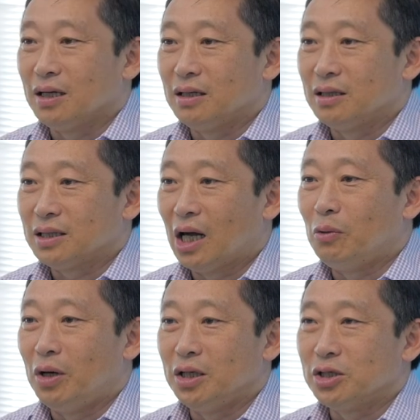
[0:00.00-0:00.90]
and
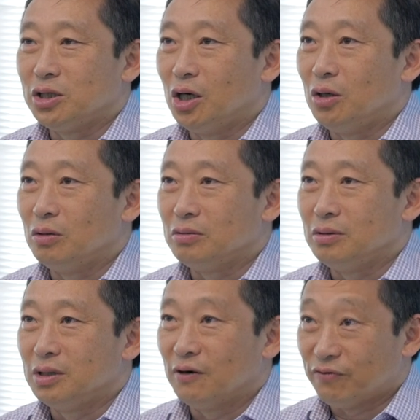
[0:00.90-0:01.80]
Taiwan is no
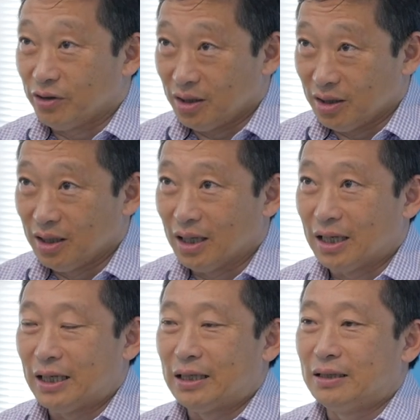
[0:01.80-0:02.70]
different.
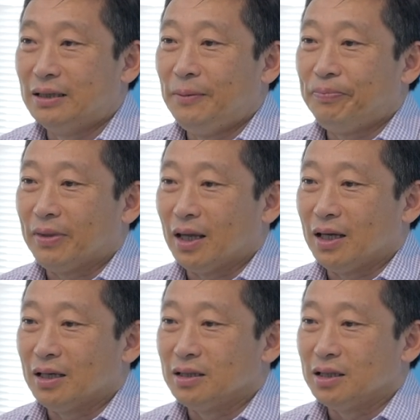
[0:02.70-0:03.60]
Uh,
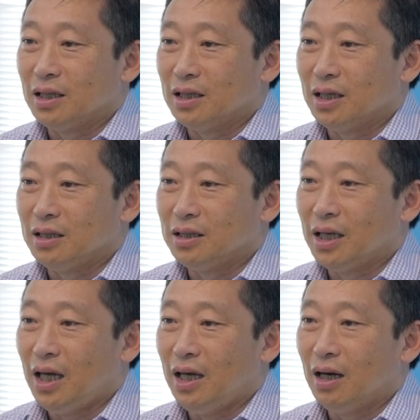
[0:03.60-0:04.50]
and, uh, and
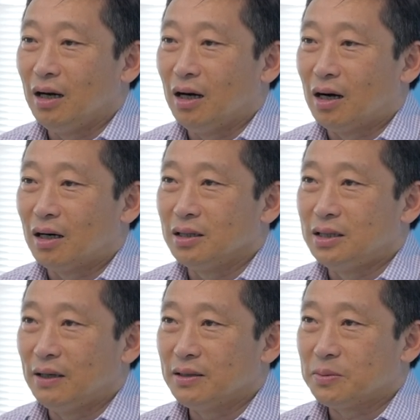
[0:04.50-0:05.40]
they are
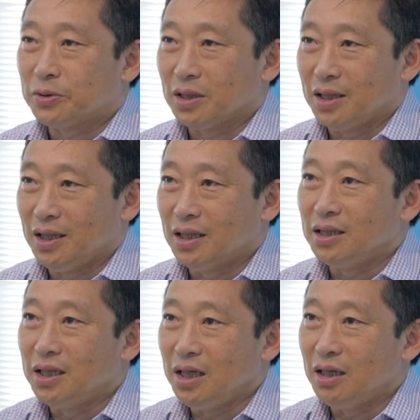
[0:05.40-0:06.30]
desperately
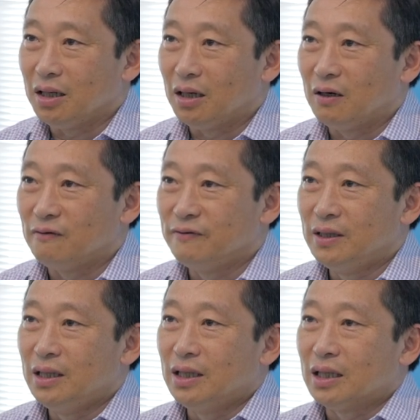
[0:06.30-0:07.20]
in need of
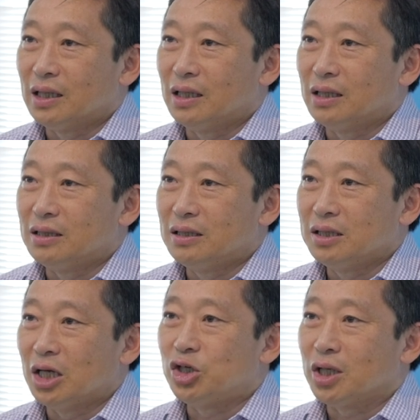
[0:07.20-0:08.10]
uh,
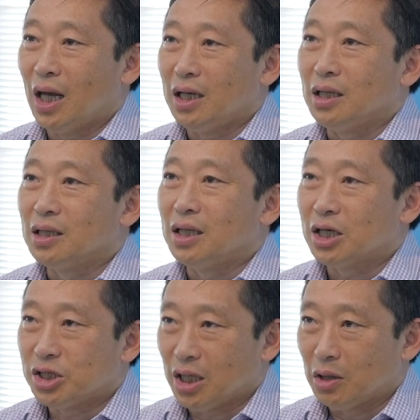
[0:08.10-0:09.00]
educating the
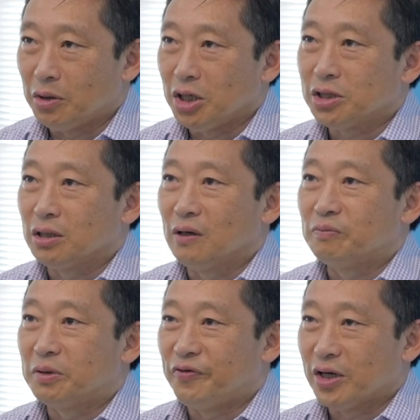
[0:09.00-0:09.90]
next generation
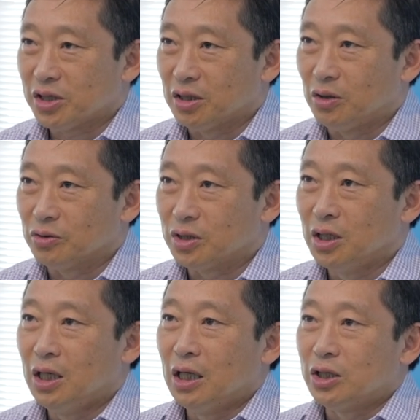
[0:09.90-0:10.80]
of professionals
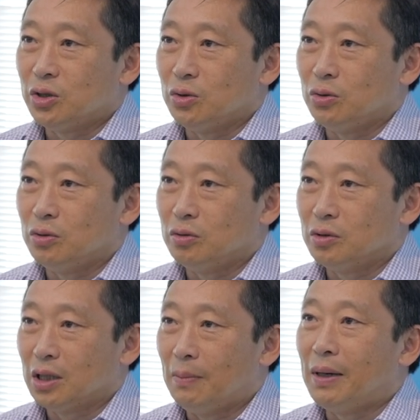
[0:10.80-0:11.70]

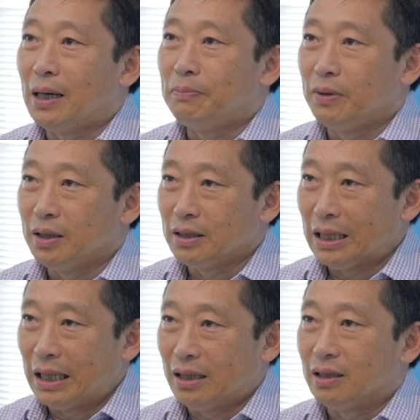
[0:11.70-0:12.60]
to come up
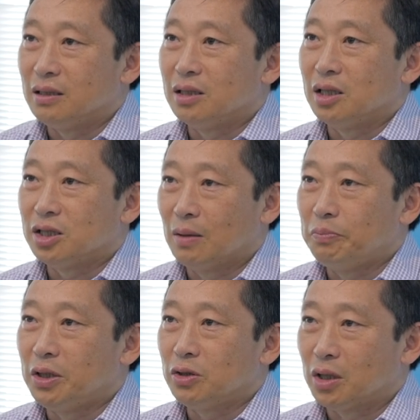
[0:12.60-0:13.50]
and
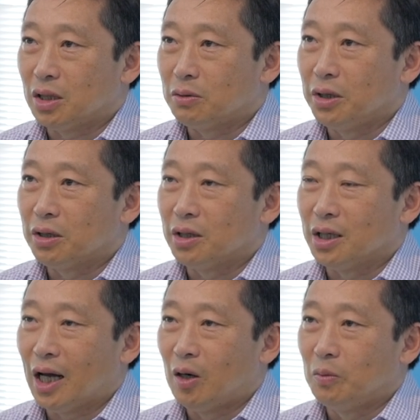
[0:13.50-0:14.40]
jump into the career
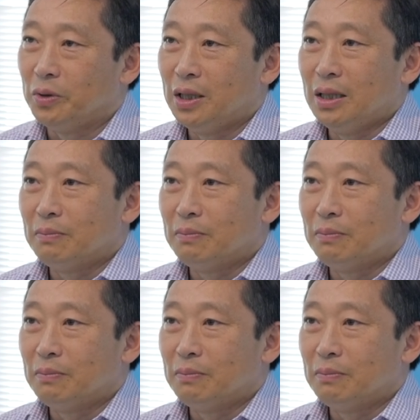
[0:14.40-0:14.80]
and help